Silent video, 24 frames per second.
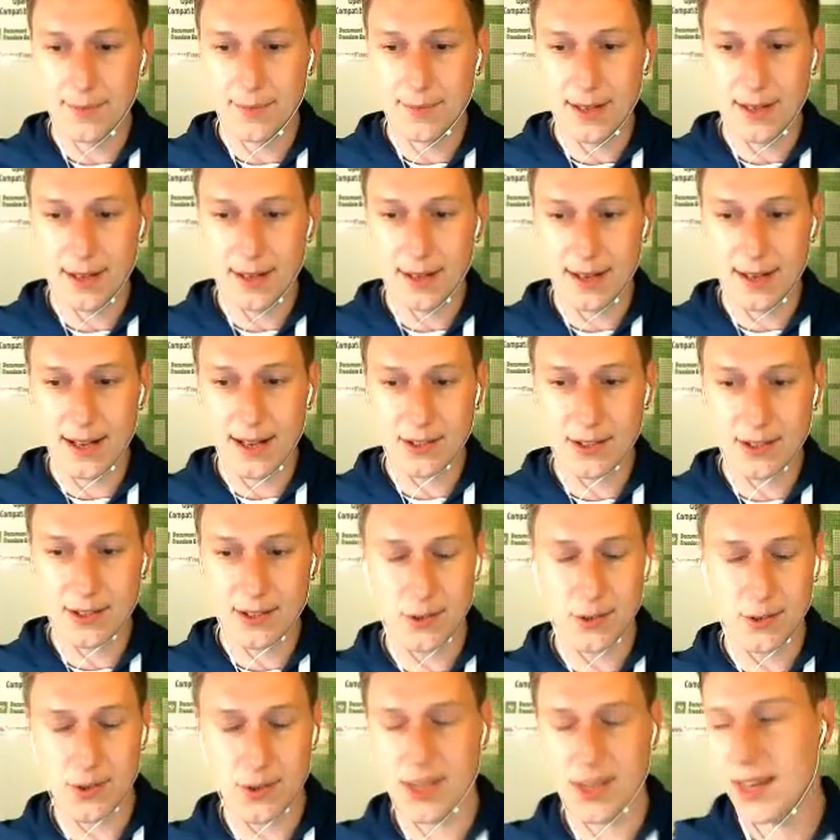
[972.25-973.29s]
it's good to
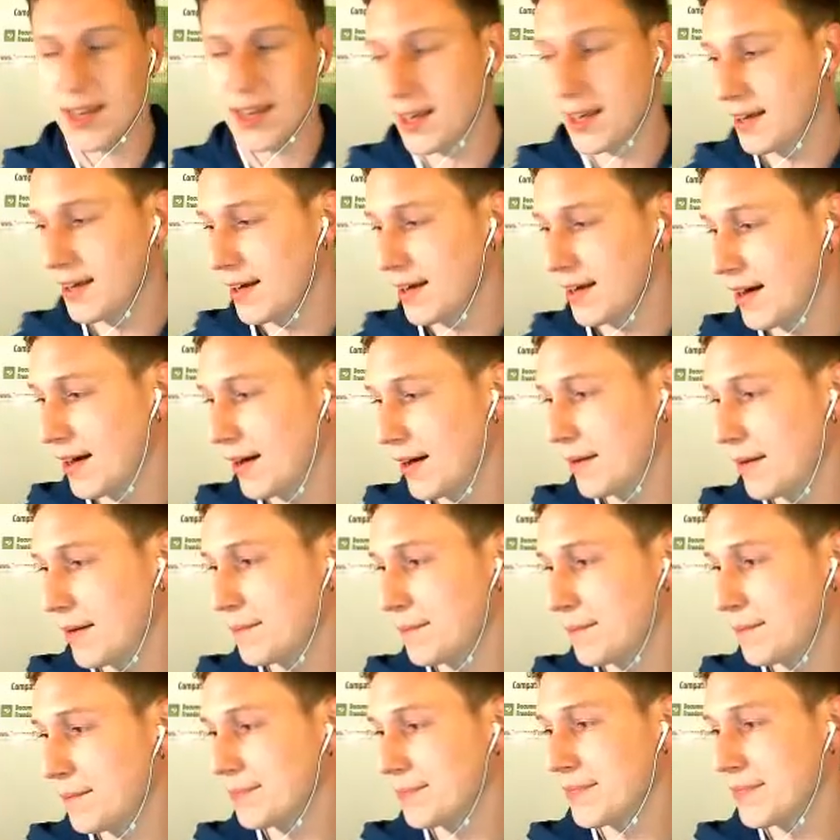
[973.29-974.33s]
think
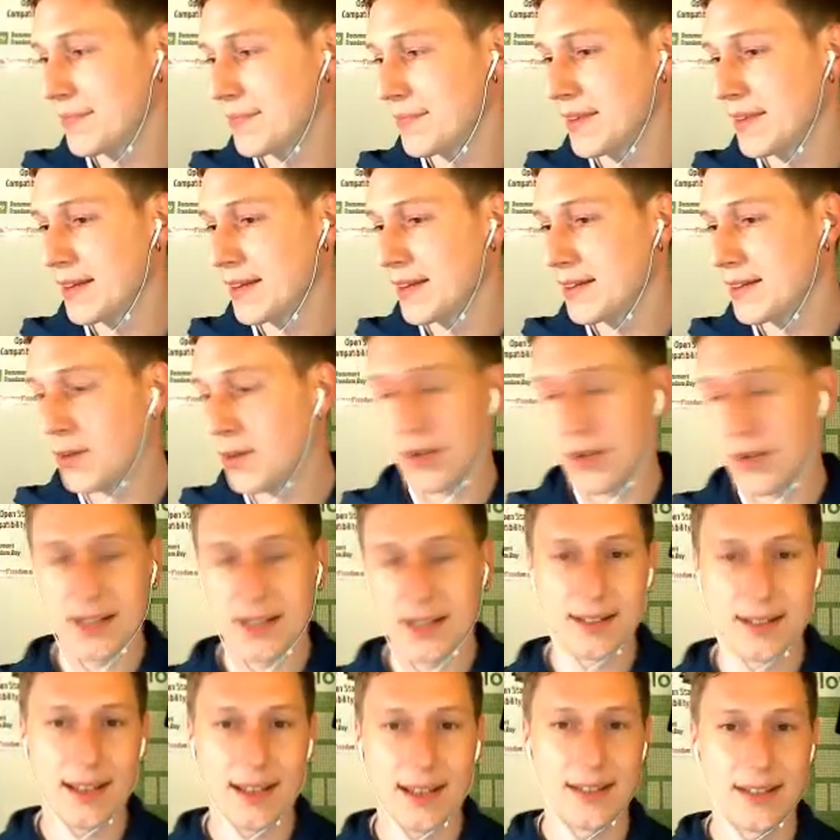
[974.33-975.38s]
not in
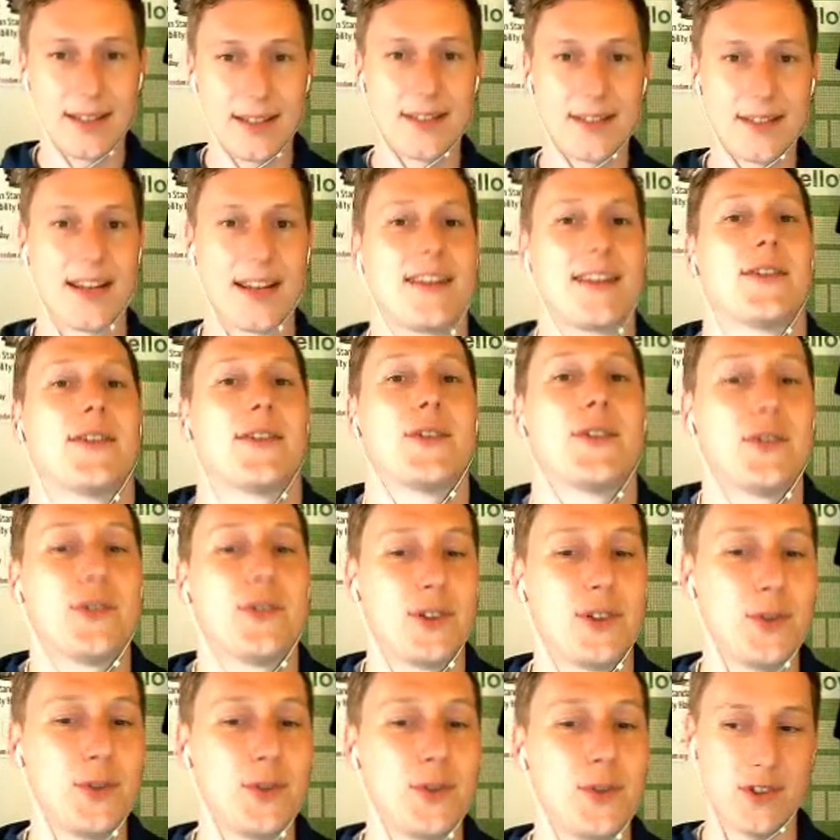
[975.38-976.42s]
the technical solutions,
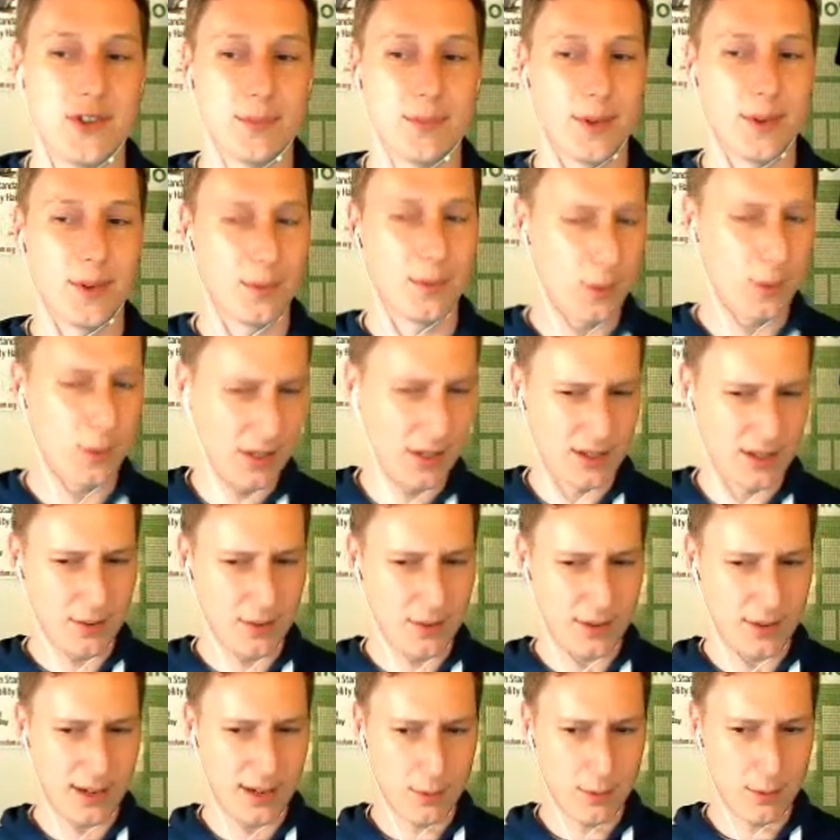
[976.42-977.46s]
but what you really
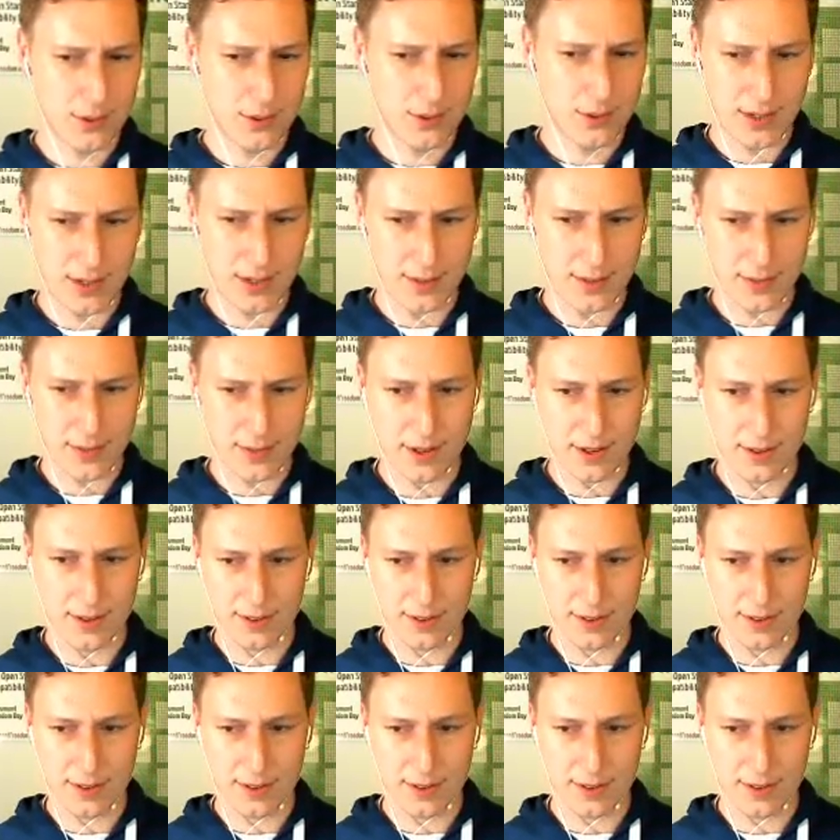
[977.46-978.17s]
want to have there.